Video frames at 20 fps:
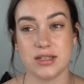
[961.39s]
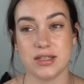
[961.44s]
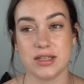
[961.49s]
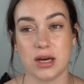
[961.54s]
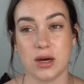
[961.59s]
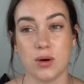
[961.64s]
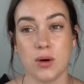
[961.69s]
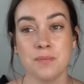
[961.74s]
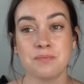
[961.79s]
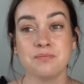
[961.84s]

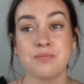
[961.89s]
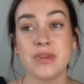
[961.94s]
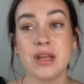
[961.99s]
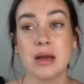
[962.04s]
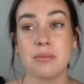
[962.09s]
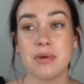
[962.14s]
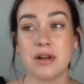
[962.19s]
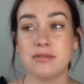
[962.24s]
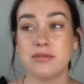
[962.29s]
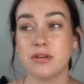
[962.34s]
So
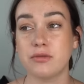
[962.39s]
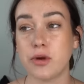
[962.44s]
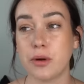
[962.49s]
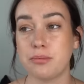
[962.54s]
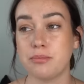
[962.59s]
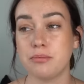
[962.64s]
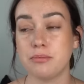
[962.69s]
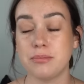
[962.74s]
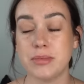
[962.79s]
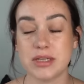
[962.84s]
bit of
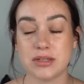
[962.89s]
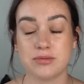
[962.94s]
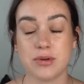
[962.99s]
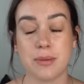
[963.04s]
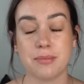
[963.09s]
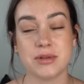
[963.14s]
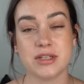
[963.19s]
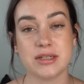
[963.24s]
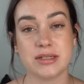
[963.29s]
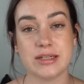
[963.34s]
a
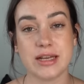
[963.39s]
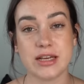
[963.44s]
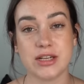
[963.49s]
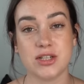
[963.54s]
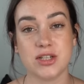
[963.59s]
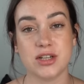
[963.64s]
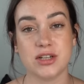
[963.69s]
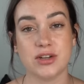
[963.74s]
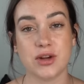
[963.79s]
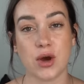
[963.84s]

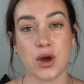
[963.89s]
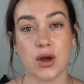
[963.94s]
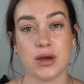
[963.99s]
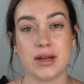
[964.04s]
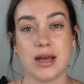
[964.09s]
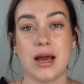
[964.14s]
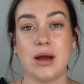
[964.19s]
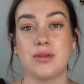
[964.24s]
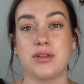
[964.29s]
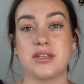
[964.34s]
misrepresentation
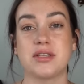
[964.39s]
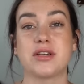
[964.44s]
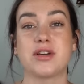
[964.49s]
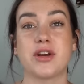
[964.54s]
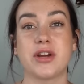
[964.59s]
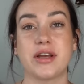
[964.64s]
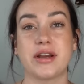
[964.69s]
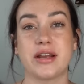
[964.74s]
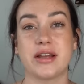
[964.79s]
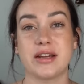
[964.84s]
on how this
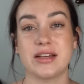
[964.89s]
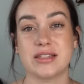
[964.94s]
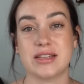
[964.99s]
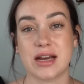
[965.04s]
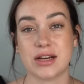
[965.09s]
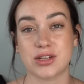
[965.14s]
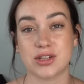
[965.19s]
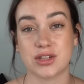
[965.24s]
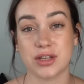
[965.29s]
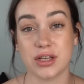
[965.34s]
ingredient is
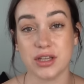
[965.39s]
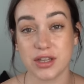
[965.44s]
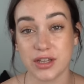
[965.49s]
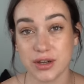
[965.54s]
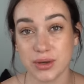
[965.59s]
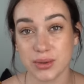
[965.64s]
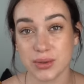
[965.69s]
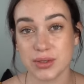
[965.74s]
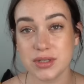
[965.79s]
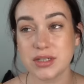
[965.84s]
actually
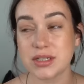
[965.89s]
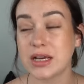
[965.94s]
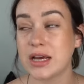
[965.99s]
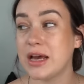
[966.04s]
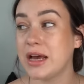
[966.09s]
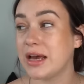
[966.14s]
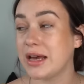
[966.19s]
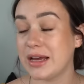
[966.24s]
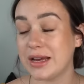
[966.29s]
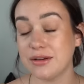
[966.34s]
used
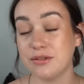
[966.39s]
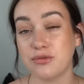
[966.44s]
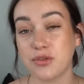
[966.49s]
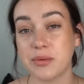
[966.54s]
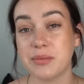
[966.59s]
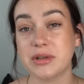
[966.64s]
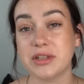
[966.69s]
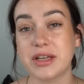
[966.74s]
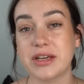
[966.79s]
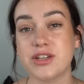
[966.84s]
in
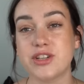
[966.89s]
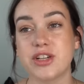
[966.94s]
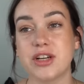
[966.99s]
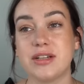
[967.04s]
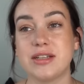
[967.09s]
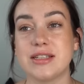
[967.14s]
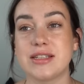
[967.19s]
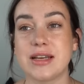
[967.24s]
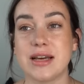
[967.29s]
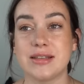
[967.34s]

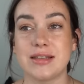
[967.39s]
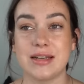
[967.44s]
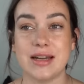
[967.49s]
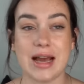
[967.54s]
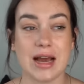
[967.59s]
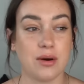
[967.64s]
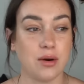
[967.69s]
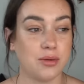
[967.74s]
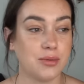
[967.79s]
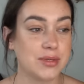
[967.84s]
formulations and then
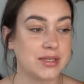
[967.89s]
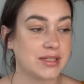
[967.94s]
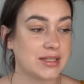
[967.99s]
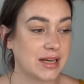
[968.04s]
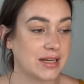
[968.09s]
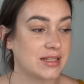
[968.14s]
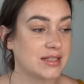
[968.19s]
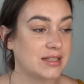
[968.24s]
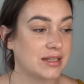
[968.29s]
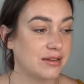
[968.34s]
how it was
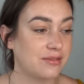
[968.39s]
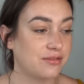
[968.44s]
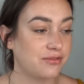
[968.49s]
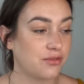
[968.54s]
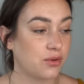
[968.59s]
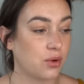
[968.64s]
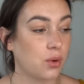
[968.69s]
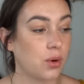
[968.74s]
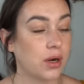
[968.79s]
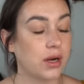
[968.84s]
tested
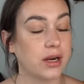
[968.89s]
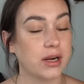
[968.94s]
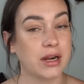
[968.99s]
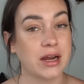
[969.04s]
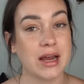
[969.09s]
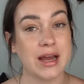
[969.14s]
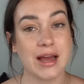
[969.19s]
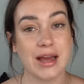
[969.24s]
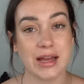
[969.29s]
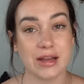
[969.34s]
for
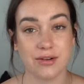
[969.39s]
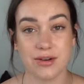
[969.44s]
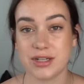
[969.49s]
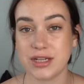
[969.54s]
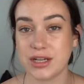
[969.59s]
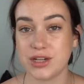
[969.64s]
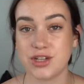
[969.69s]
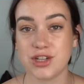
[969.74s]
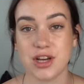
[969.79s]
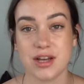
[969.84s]

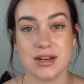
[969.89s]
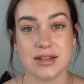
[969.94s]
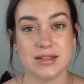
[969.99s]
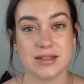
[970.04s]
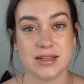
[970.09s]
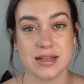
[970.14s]
irritation and